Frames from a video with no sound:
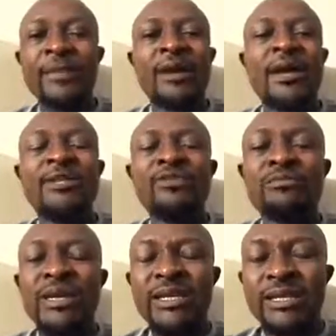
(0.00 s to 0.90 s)
and you
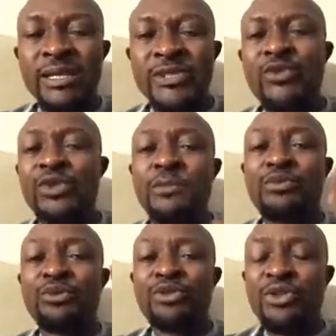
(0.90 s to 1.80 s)
may need to
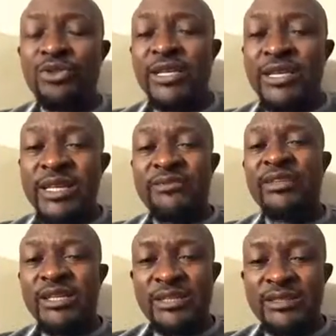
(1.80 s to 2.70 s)
reproduce an
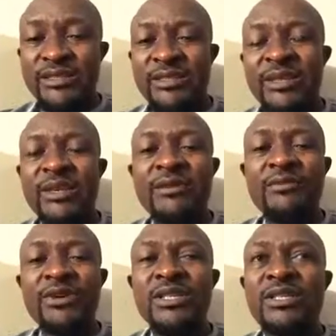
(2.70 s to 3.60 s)
evidence.
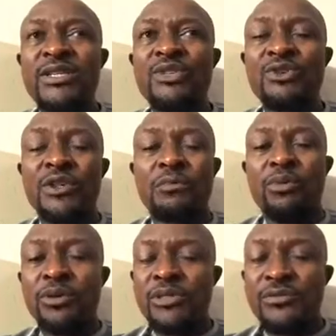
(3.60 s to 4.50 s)
For instance, your
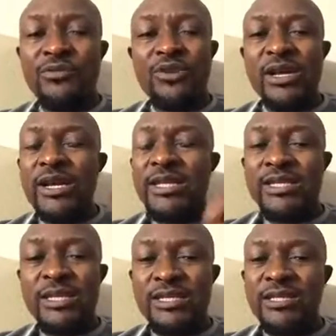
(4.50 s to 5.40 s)
reports for client
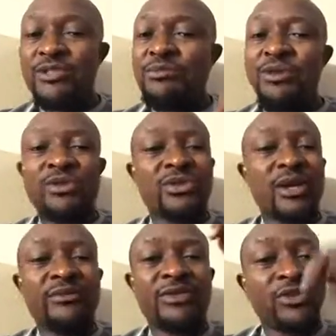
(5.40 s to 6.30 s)
cases, you may want to
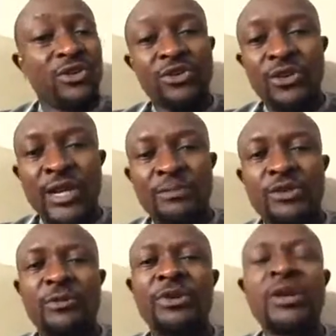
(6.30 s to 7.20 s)
have it on your
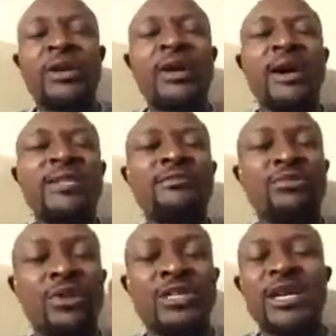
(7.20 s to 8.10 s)
laptop. As
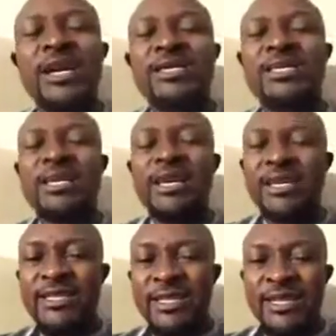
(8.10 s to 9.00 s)
much as the
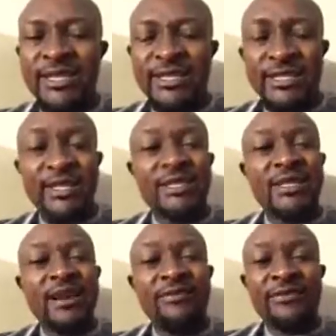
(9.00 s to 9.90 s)
internet is
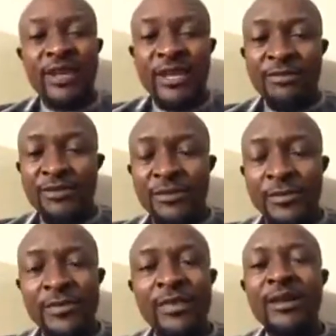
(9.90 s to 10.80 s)
available
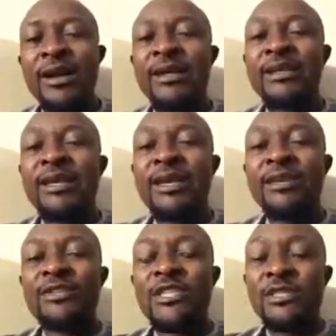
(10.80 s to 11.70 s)
and
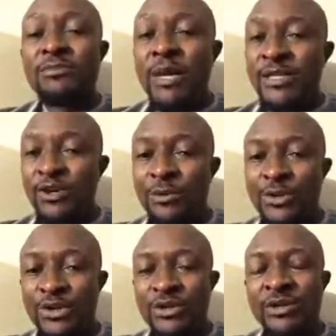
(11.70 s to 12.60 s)
a smart
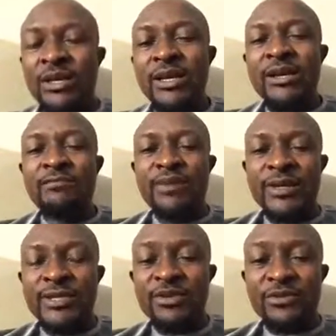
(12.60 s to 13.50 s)
option,
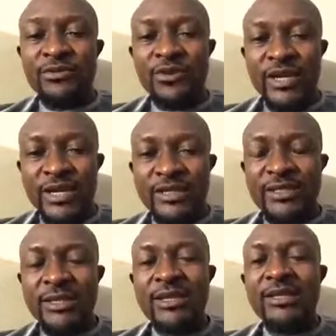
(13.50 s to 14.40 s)
please don't forget
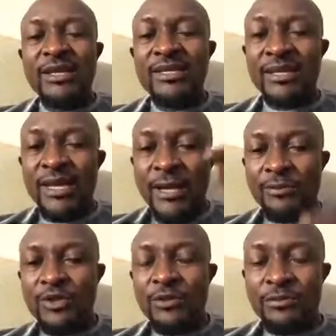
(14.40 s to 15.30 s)
that the
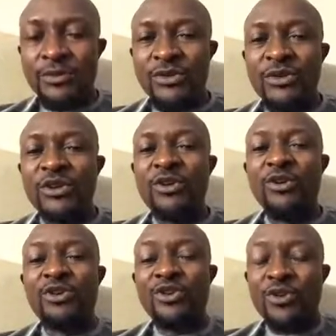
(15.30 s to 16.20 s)
laptop
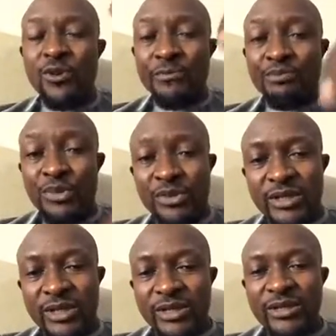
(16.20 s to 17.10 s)
or your
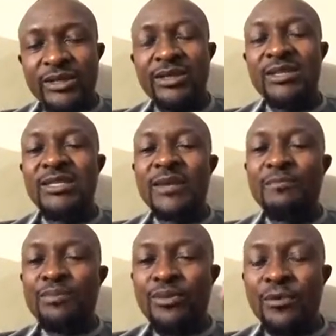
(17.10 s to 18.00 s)
computer is a
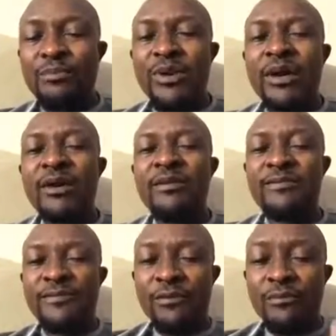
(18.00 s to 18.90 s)
proper
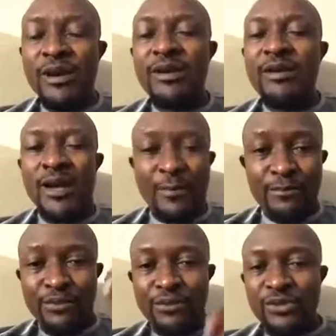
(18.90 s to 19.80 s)
formal
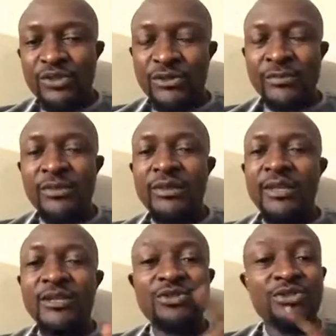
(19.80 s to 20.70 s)
approach
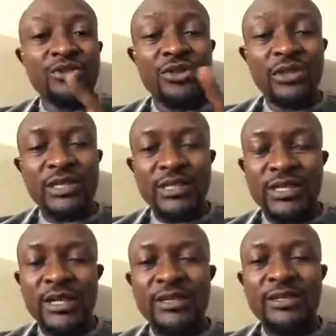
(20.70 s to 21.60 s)
that you should not
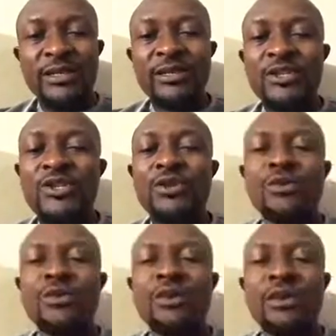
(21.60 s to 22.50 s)
discard. So,
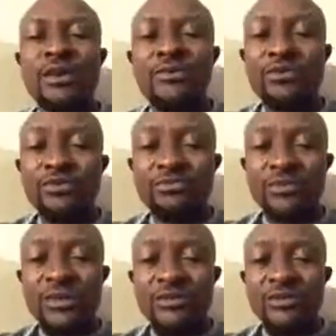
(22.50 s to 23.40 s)
if you
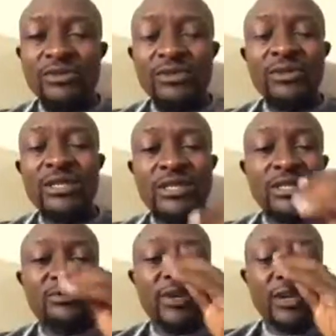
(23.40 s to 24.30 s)
if you know this
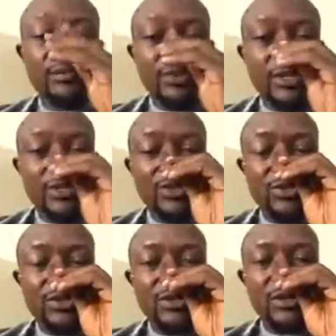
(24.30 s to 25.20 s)
is very important to
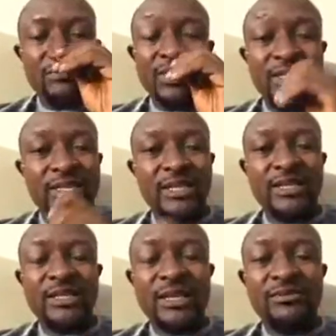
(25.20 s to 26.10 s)
you, please take
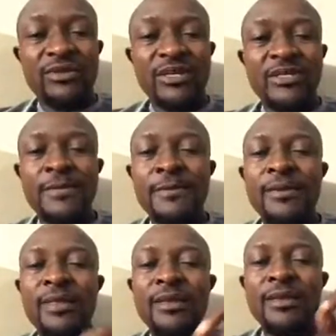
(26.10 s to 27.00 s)
this advice.
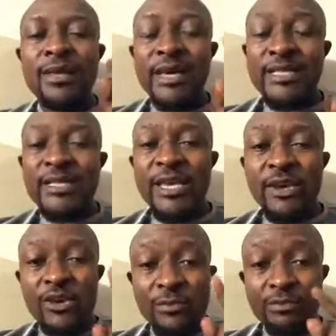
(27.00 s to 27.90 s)
Get a
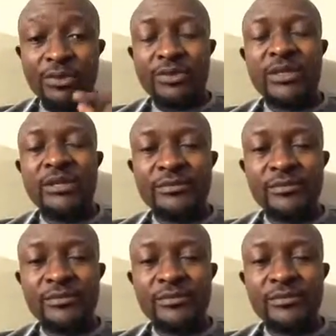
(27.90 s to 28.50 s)
computer.